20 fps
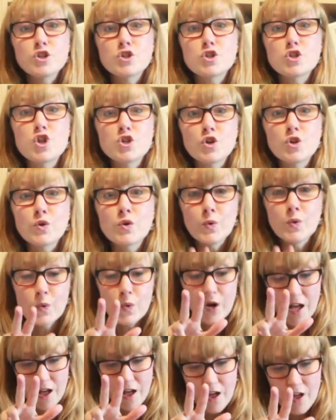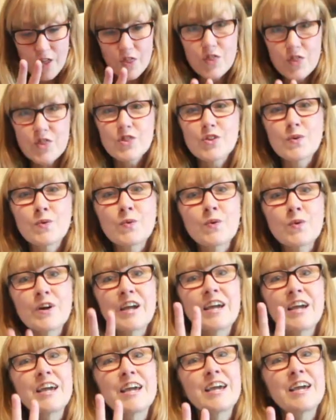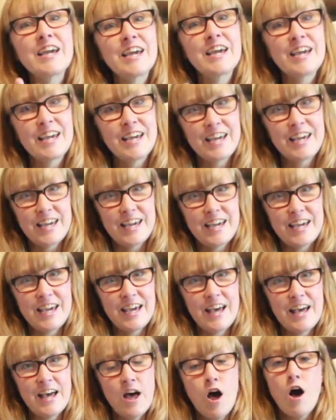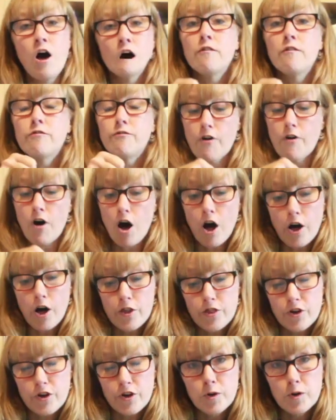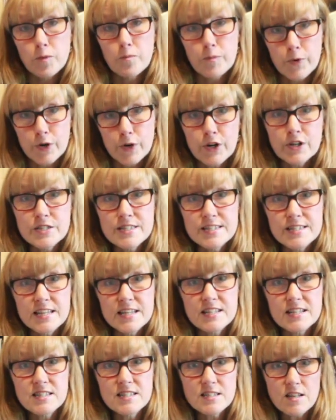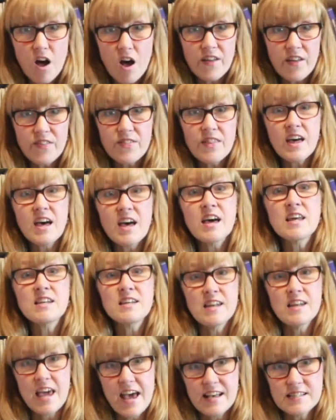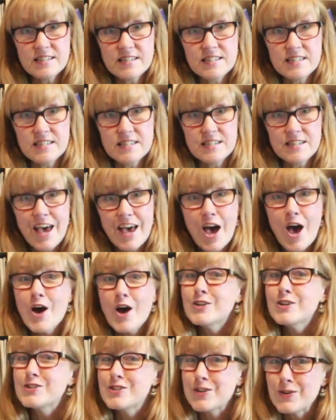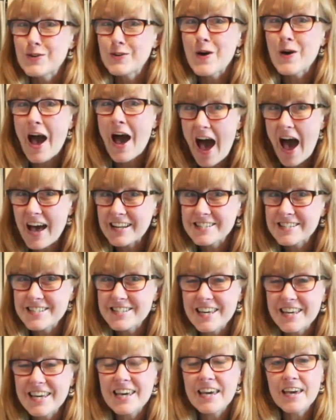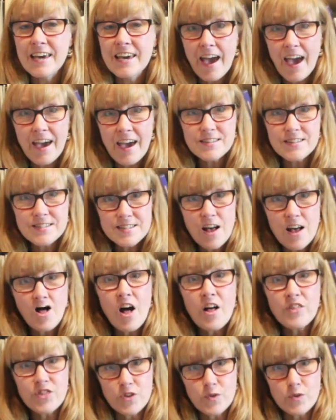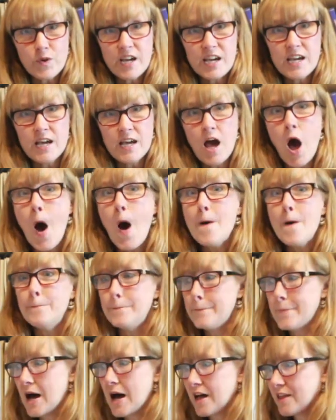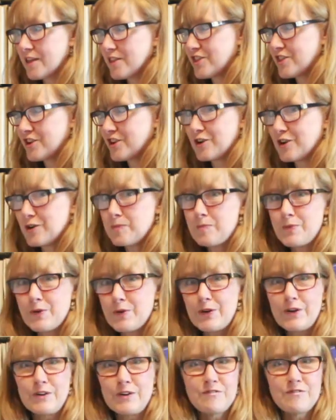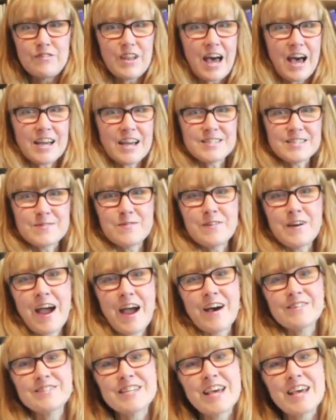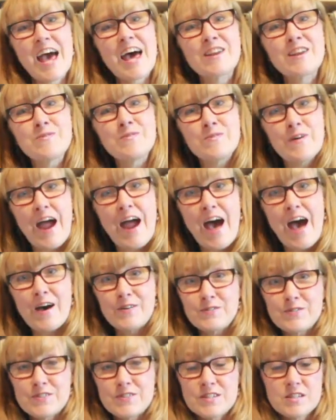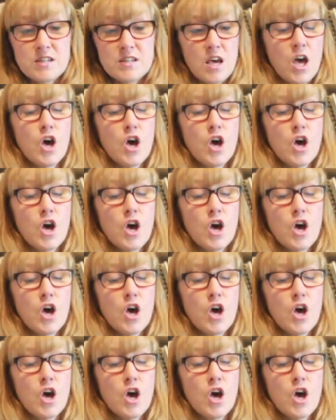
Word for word: two, three. Mother bird sits on the nest to hatch the eggs all three. Mother bird flies round and round